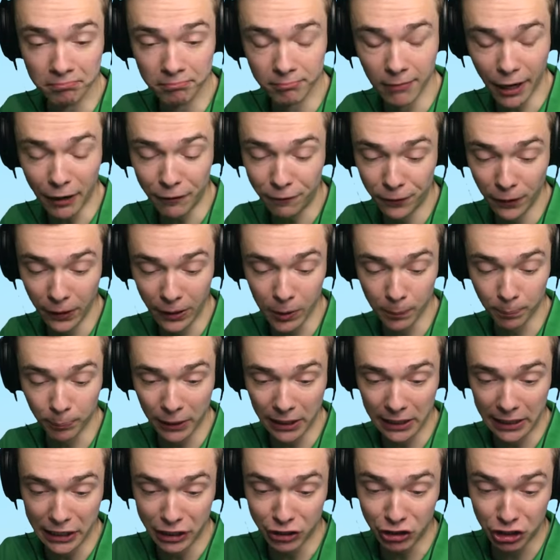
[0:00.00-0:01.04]
I feel
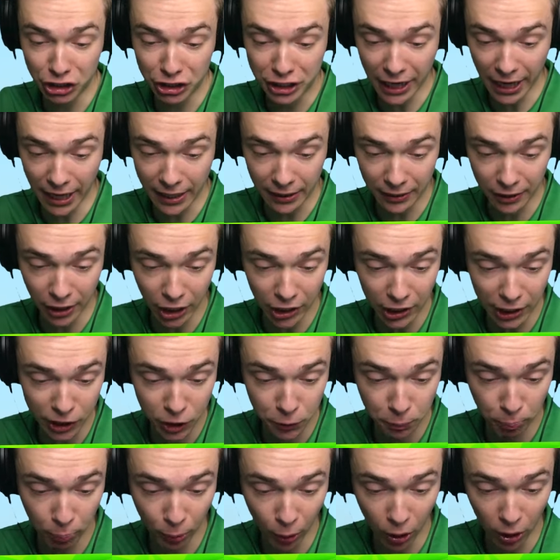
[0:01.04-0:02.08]
completely zen in this
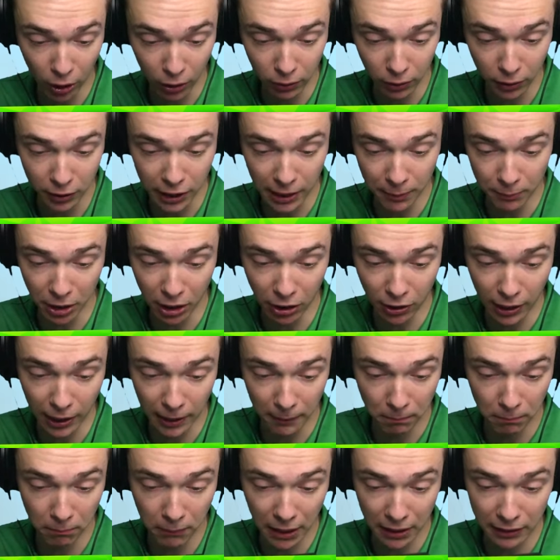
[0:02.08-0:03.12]
park. Look at them. They are like
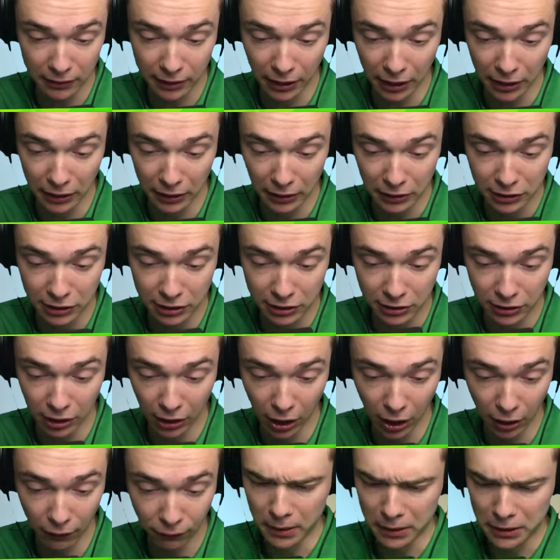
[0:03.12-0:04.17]
meditating and
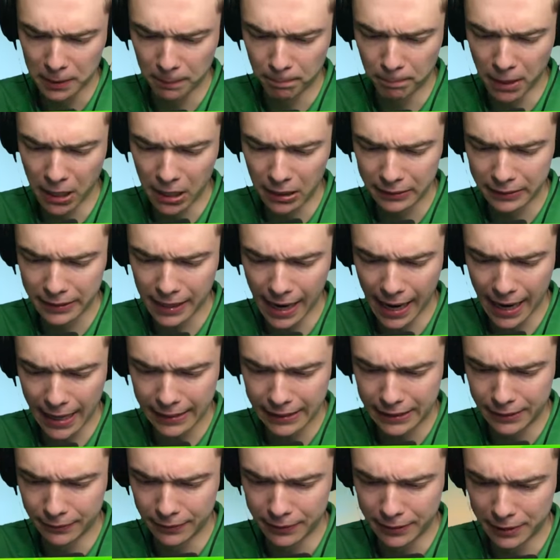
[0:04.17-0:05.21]
stuff. A bald guy's
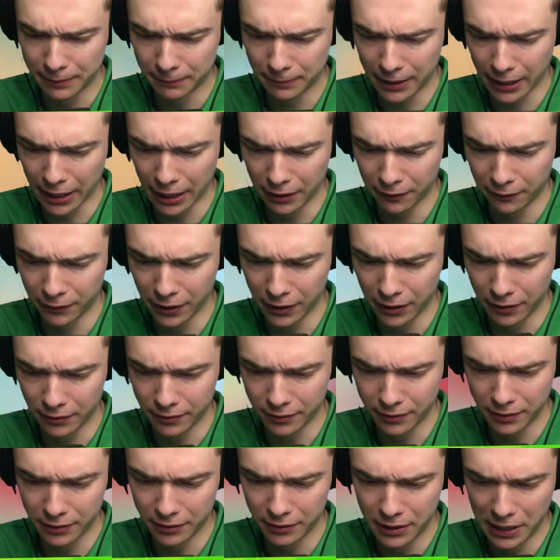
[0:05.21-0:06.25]
doing some kind of a
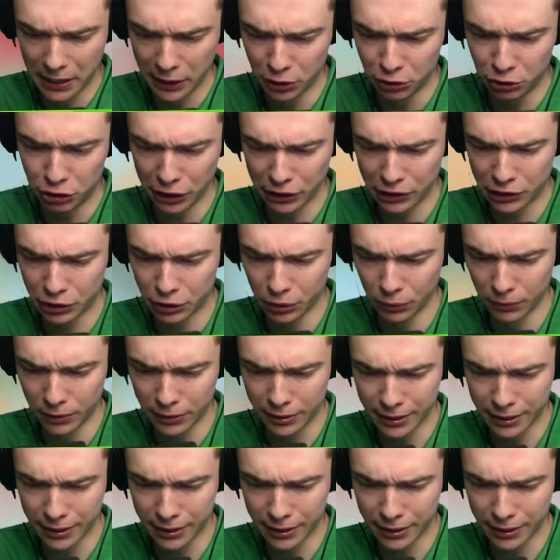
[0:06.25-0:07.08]
ninjutsu or